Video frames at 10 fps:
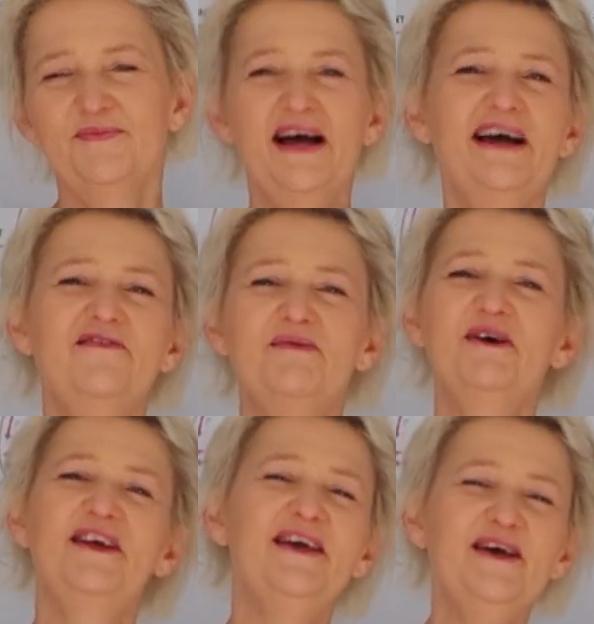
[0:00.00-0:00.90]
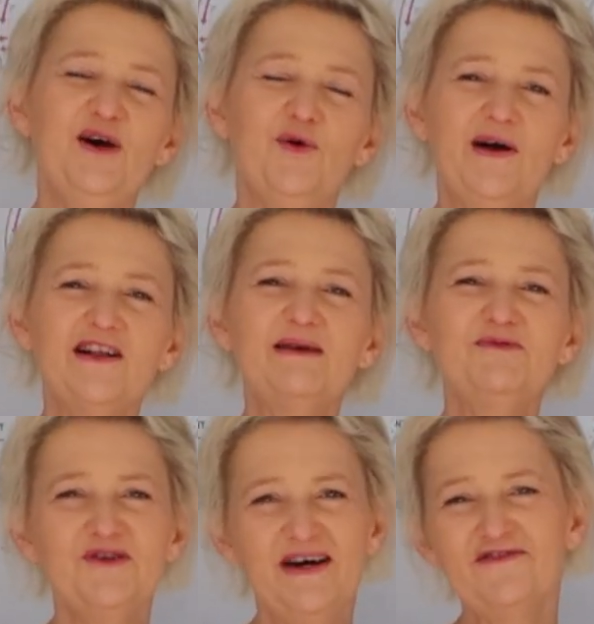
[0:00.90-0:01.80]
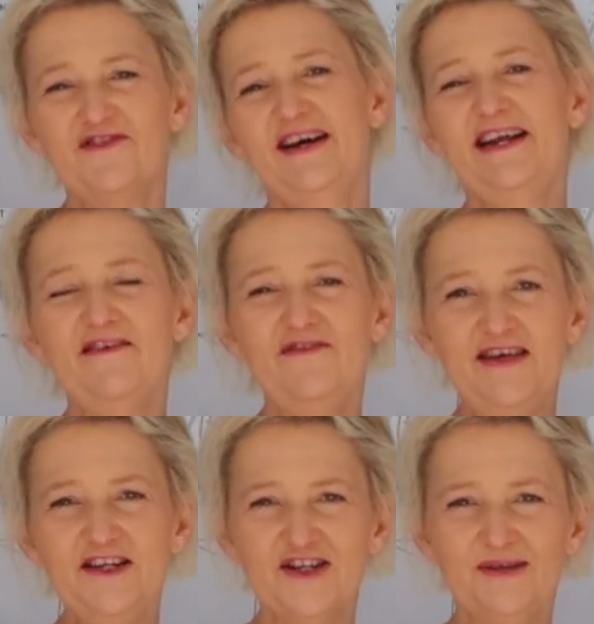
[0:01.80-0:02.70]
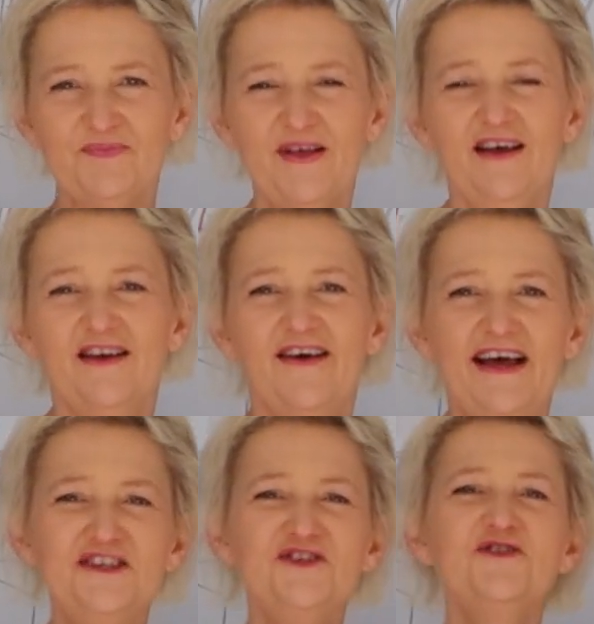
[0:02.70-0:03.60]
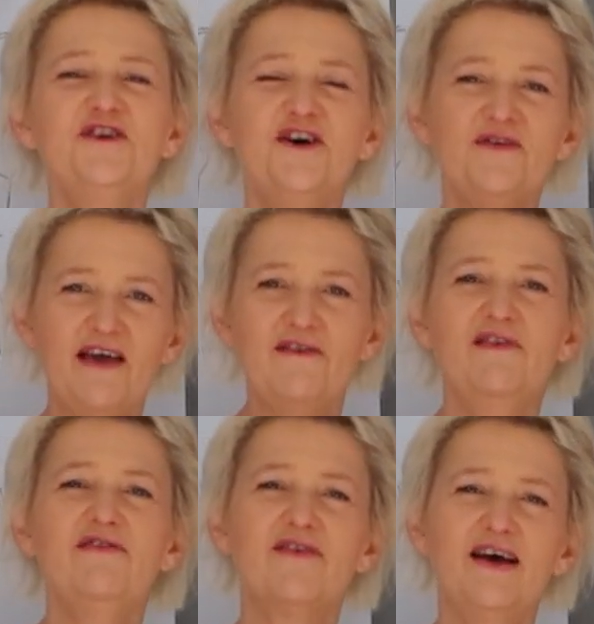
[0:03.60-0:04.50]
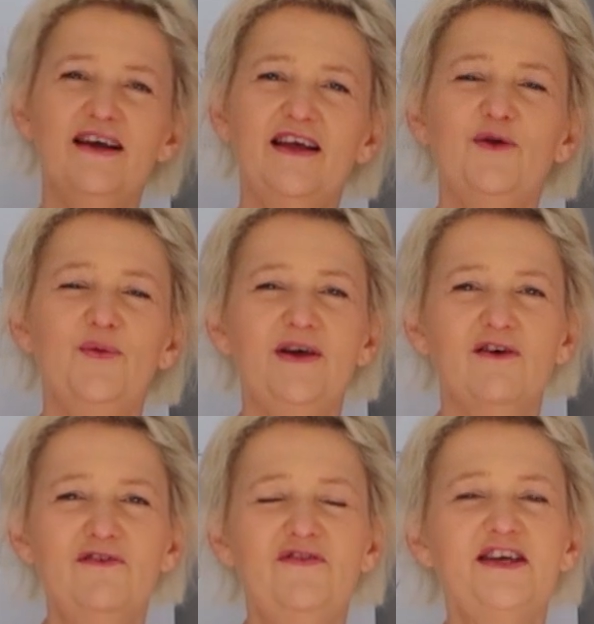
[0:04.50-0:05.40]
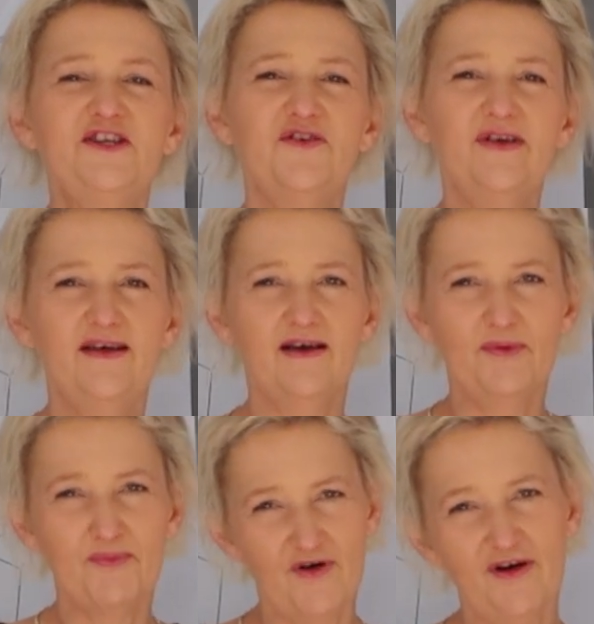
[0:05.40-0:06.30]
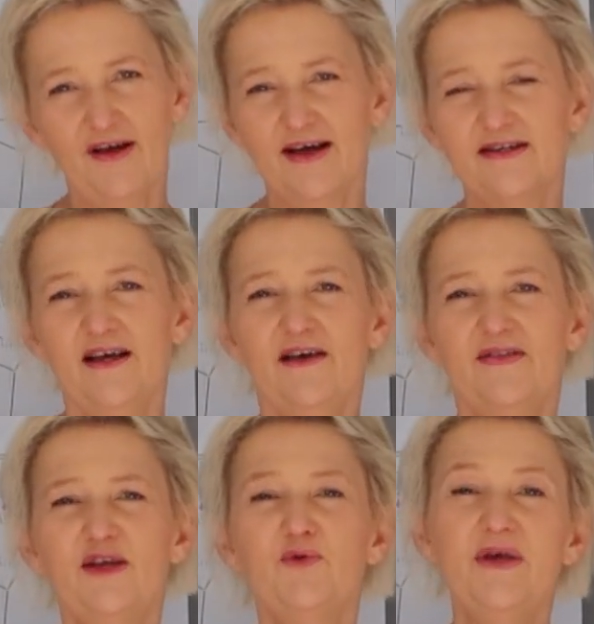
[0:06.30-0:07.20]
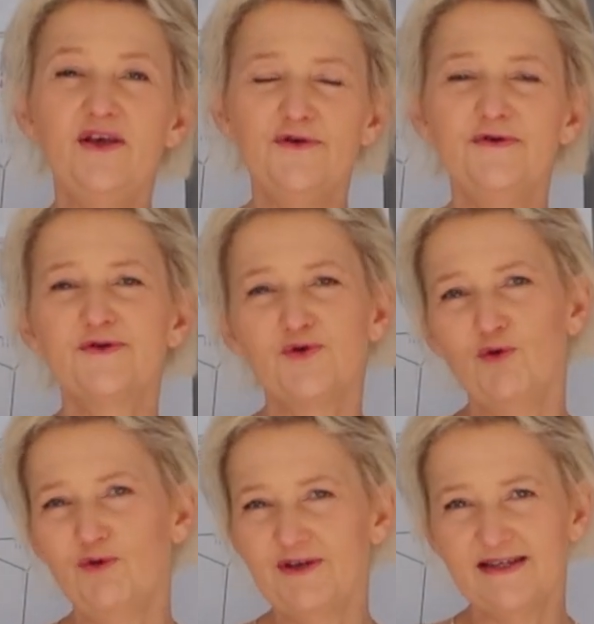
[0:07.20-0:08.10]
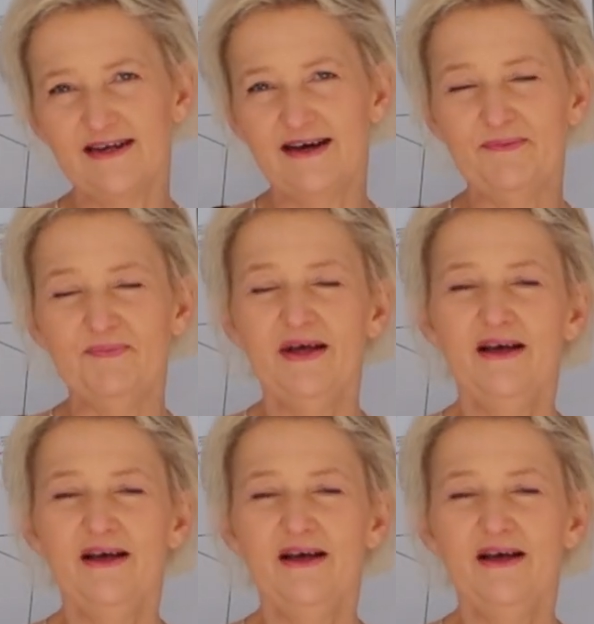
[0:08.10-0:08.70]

Hi everybody, welcome to our Friday feature. Now, as you know, every Friday we are featuring a product that we use all the time.